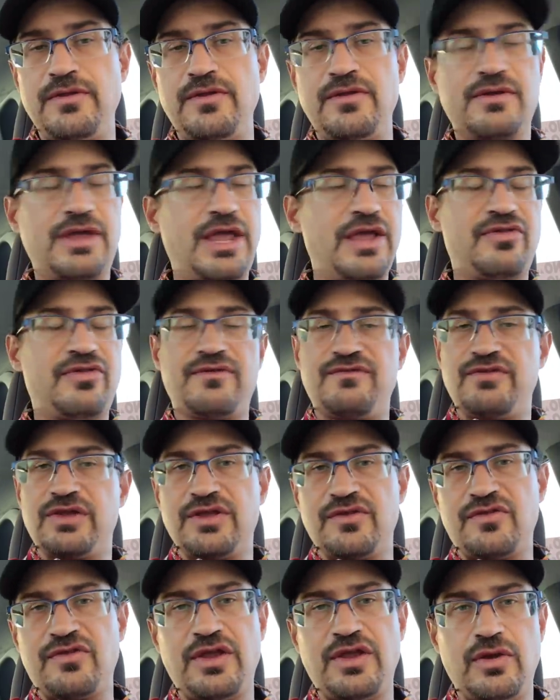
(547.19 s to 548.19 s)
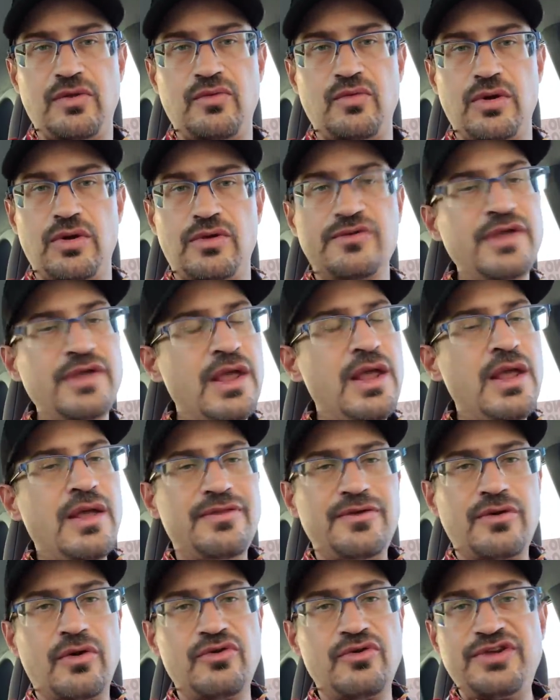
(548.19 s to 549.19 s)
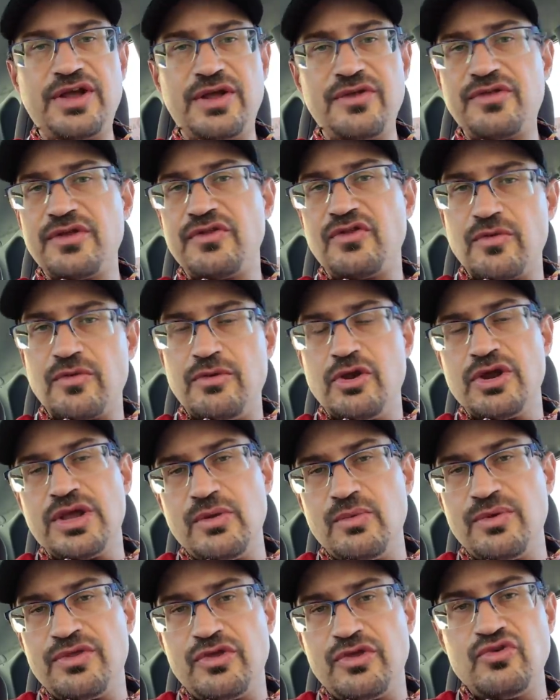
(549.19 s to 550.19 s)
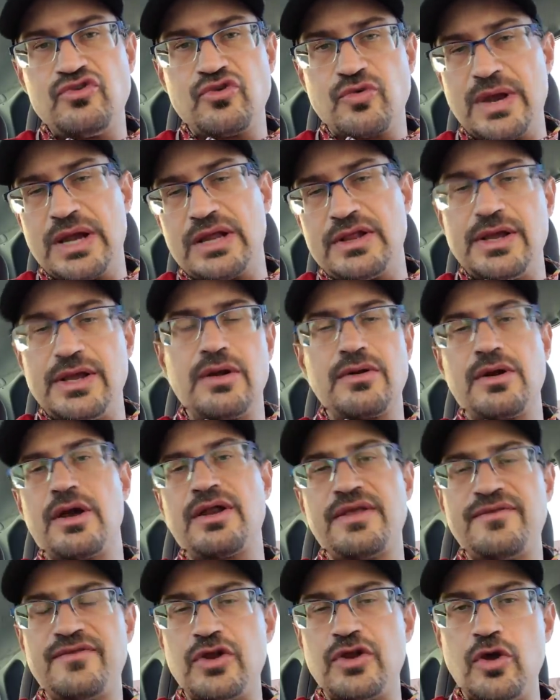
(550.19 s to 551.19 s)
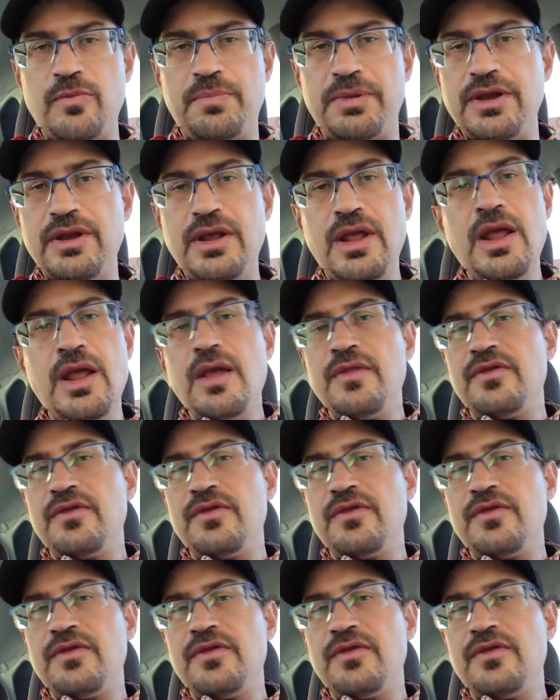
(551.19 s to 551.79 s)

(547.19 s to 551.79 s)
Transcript: In the case of the casino world, their hotels that they're booking with you directly are not even open.